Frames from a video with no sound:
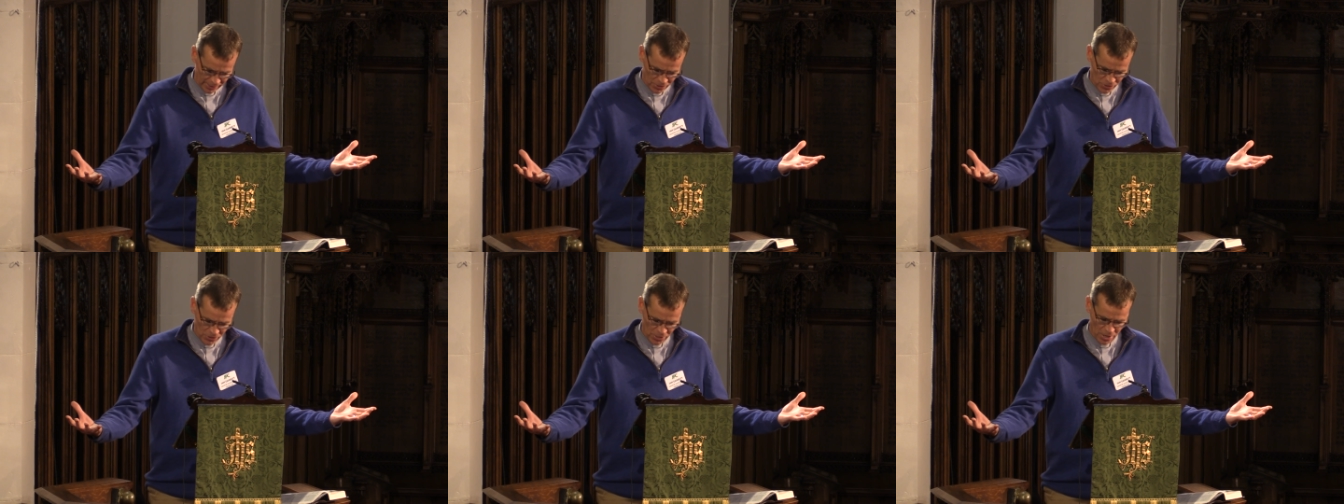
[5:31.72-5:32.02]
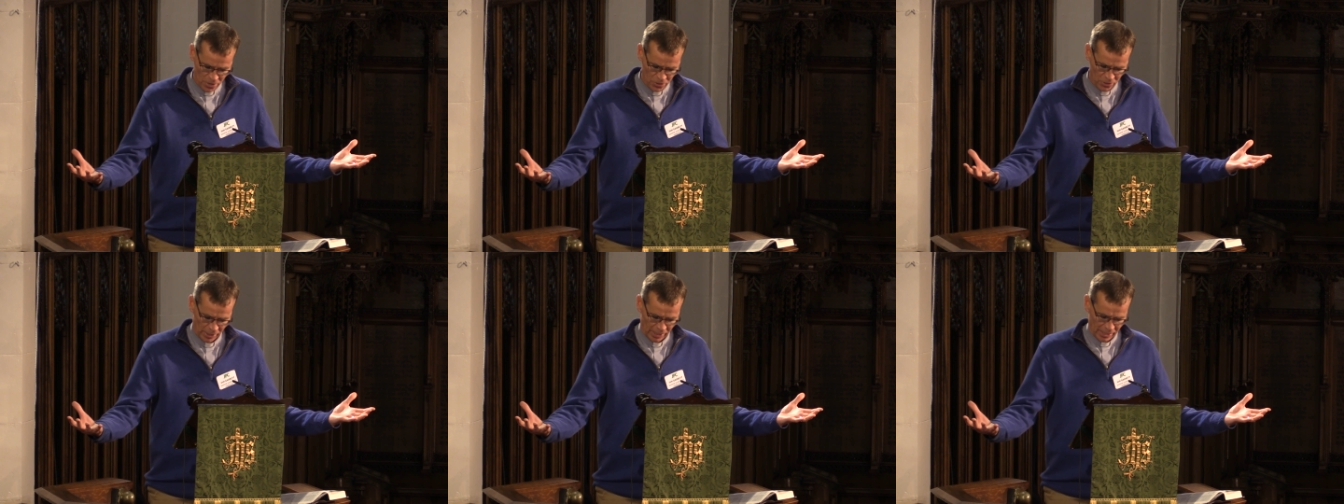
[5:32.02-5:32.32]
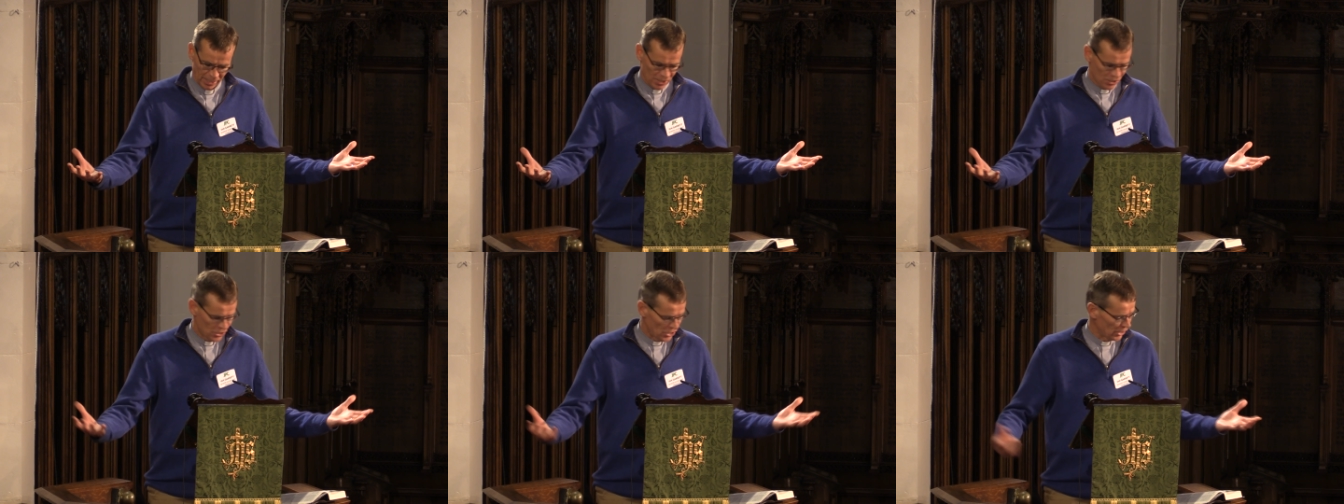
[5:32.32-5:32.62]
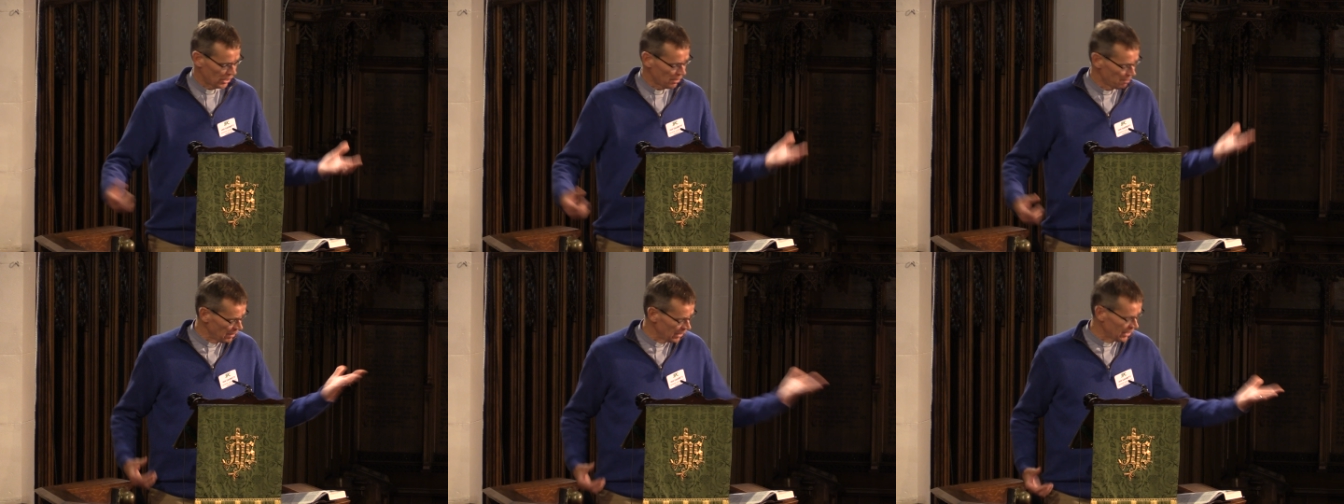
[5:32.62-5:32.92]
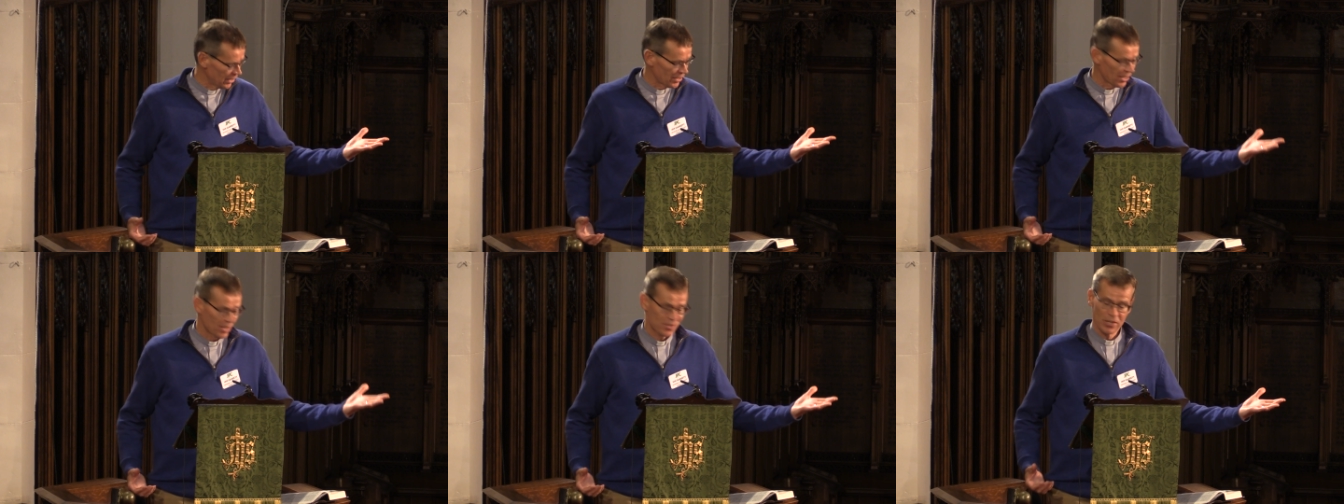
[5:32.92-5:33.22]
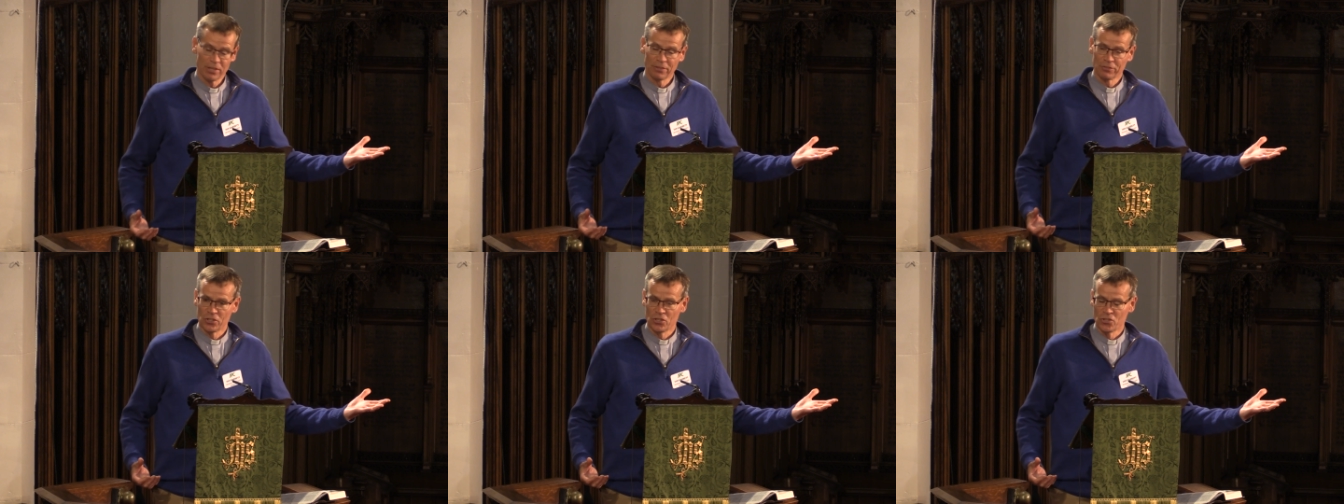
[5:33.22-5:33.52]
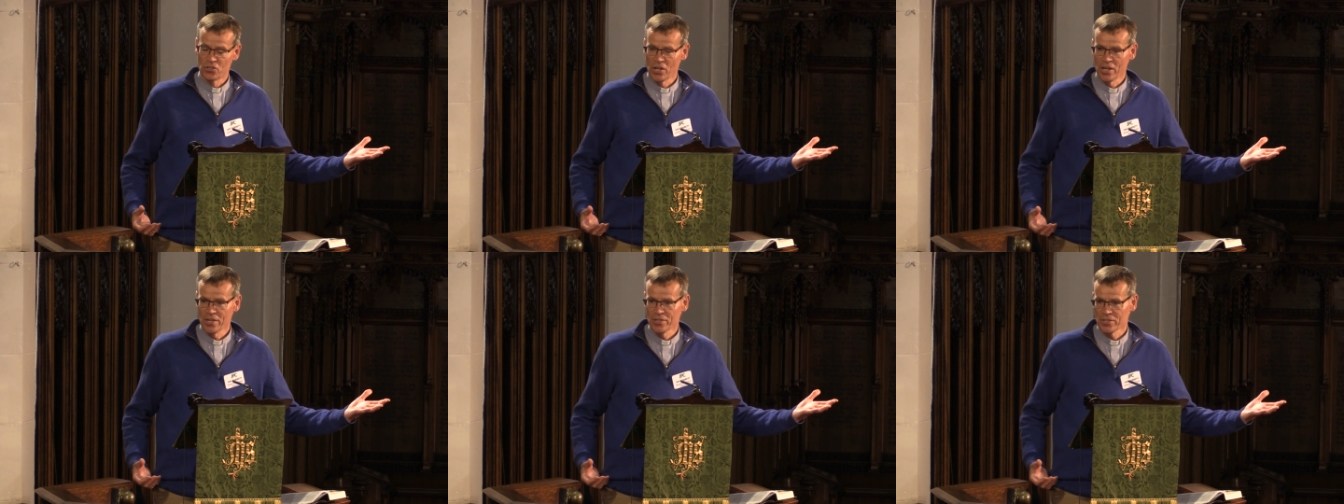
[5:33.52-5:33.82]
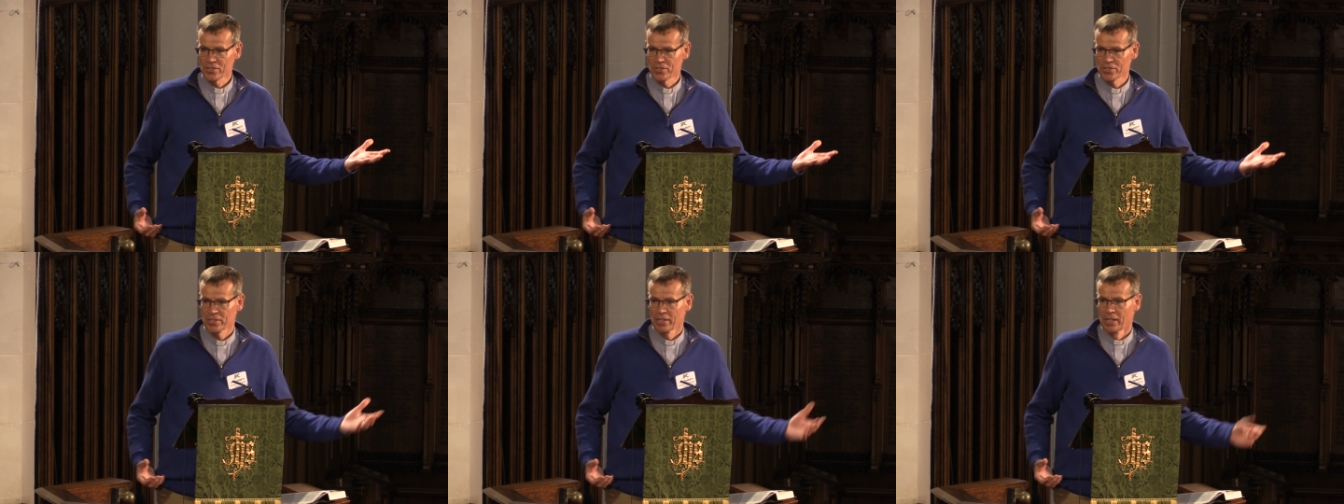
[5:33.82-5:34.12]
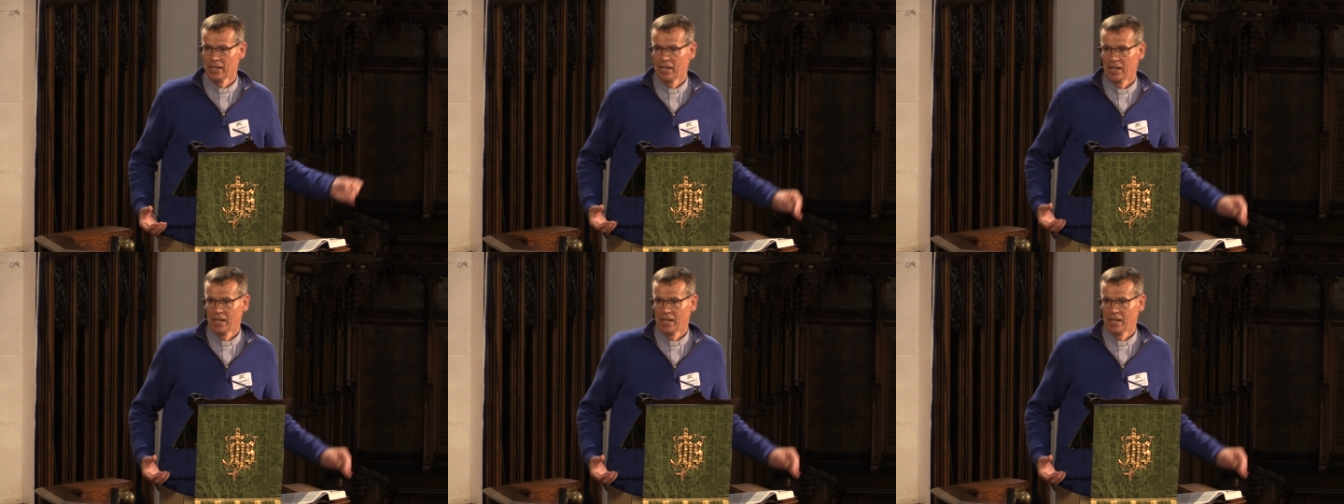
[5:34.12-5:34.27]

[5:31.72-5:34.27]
So she committed herself to Jesus,